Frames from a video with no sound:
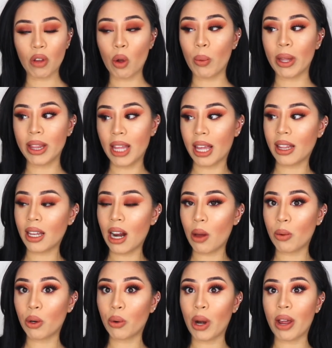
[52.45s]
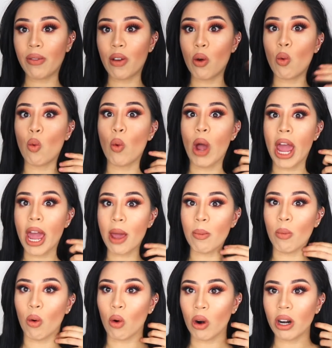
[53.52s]
with Nathan I would crave it way
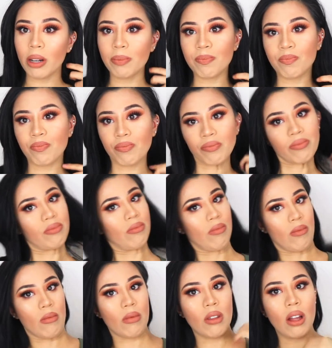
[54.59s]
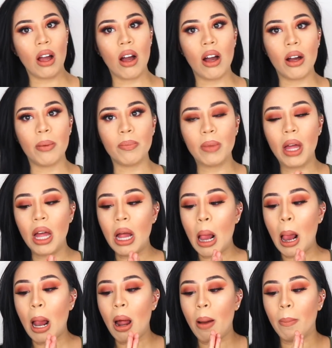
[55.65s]
more.
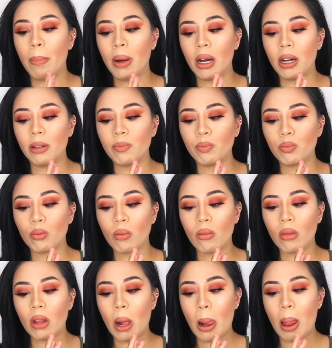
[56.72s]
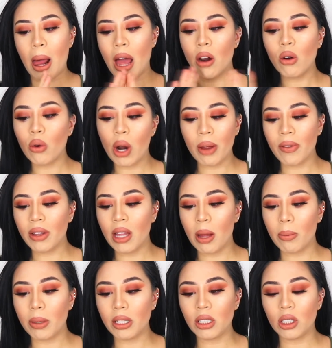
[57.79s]
But I don't crave it
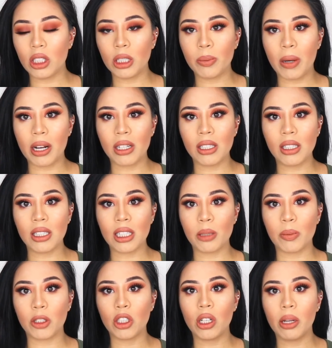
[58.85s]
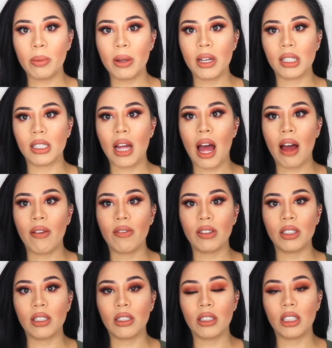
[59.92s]
that much this pregnancy, especially because I have
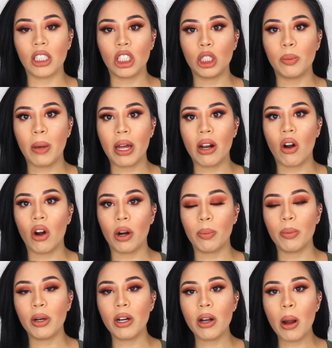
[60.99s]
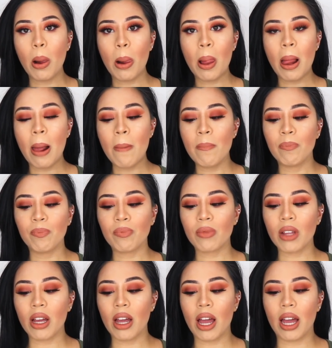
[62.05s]
such bad heartburn.
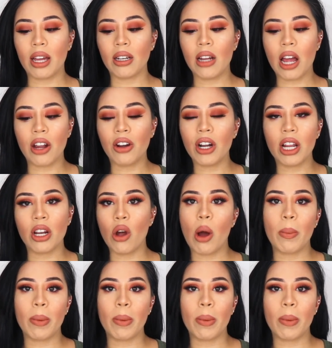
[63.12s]
And I already know